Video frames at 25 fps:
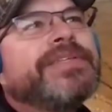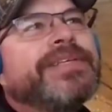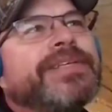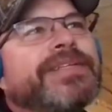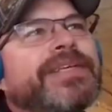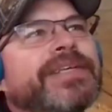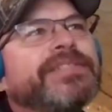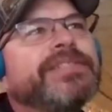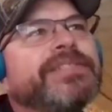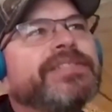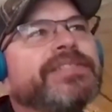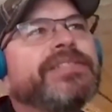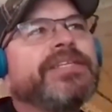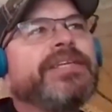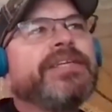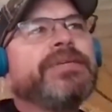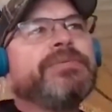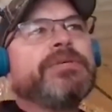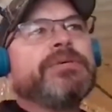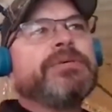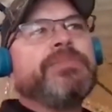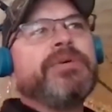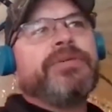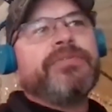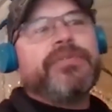It doesn't seem
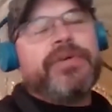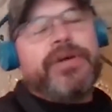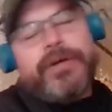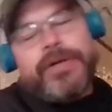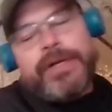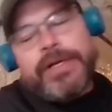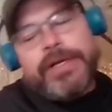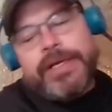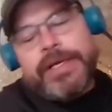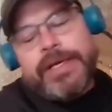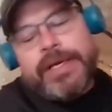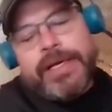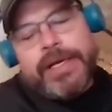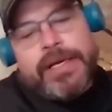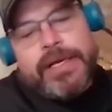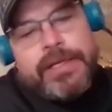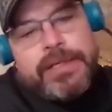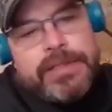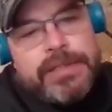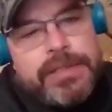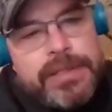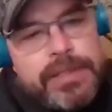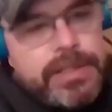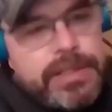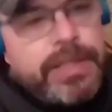to be very.
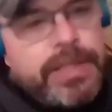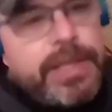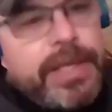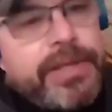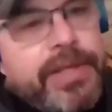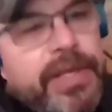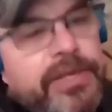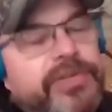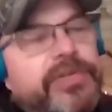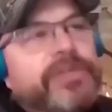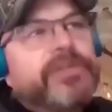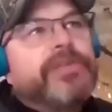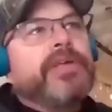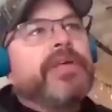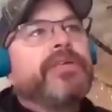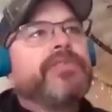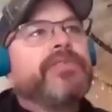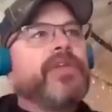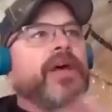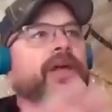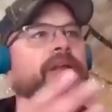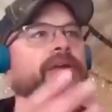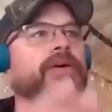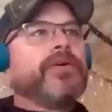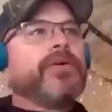It's
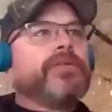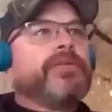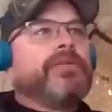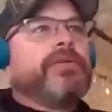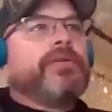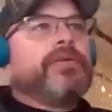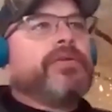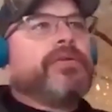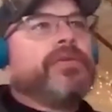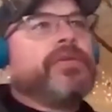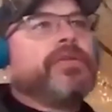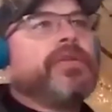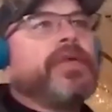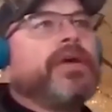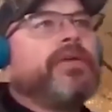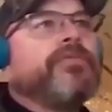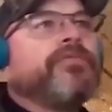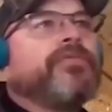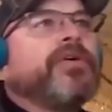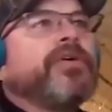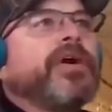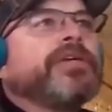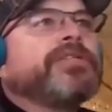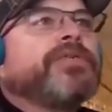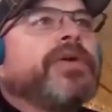not a good thing
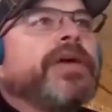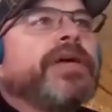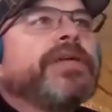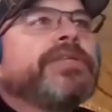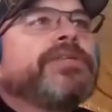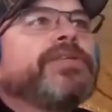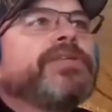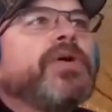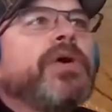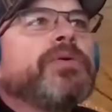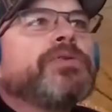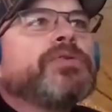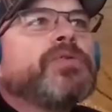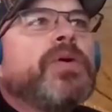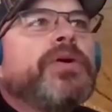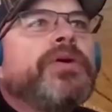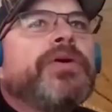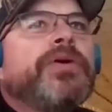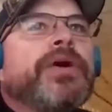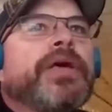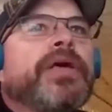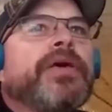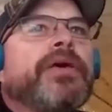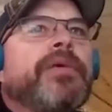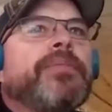for us, right? So I was
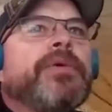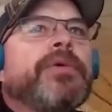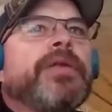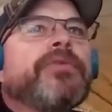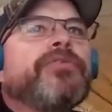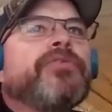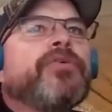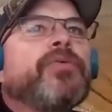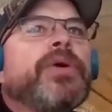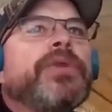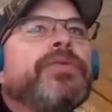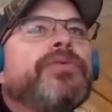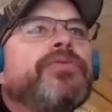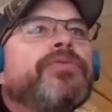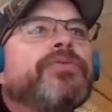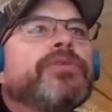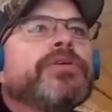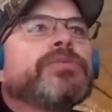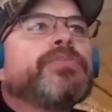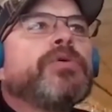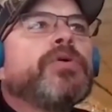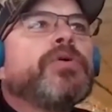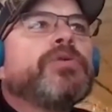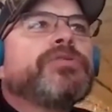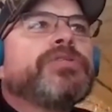wondering. I mean, if you went through
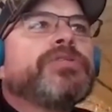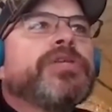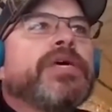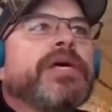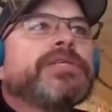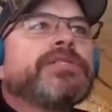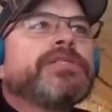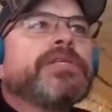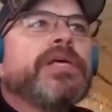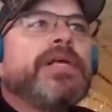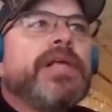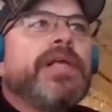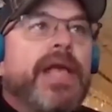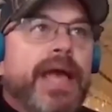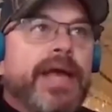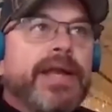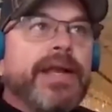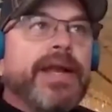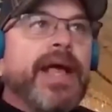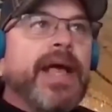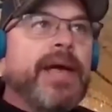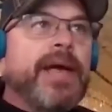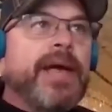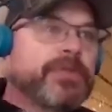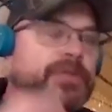this process, and
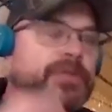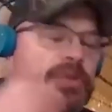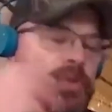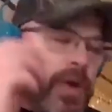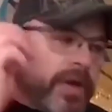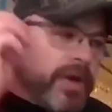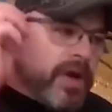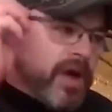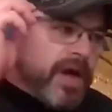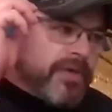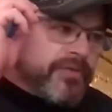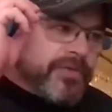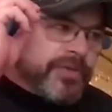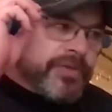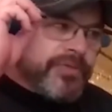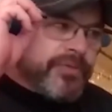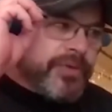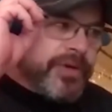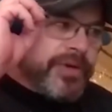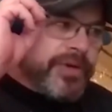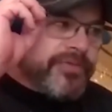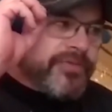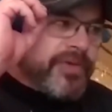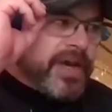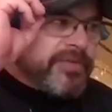it happens quite often,
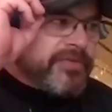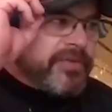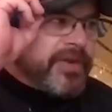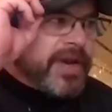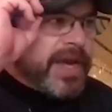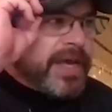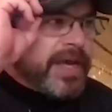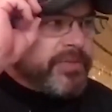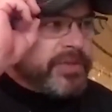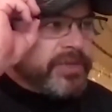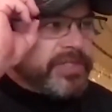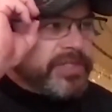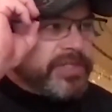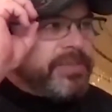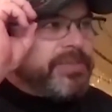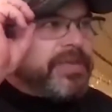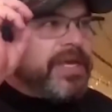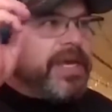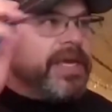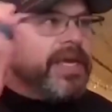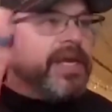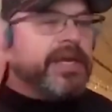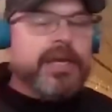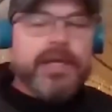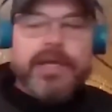$3,000 to $5,000, we seem to
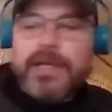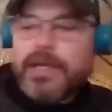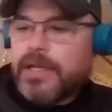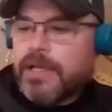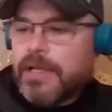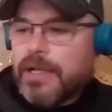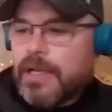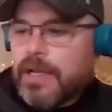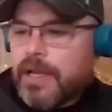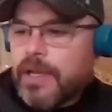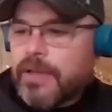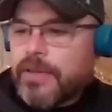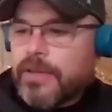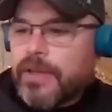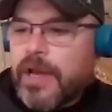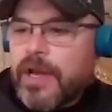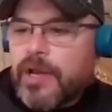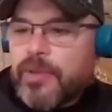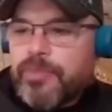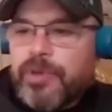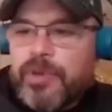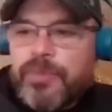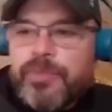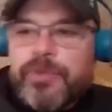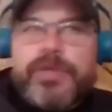get a lot
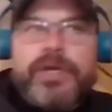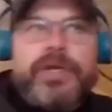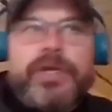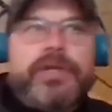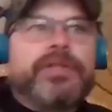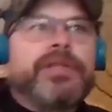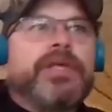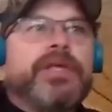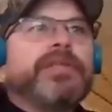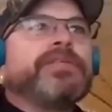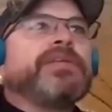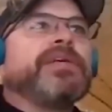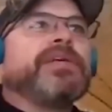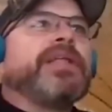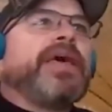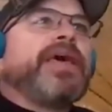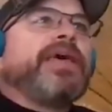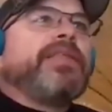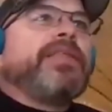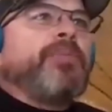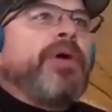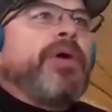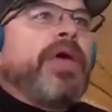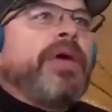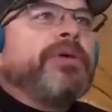of people that delay
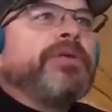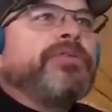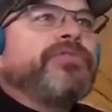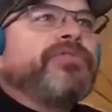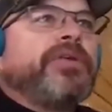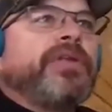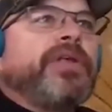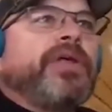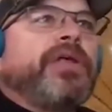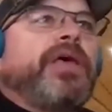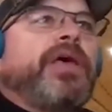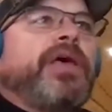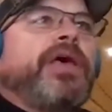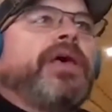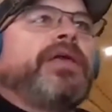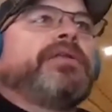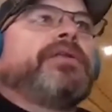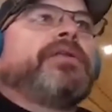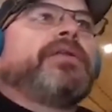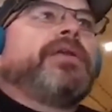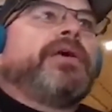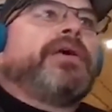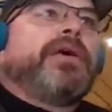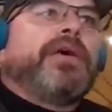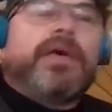the payments, and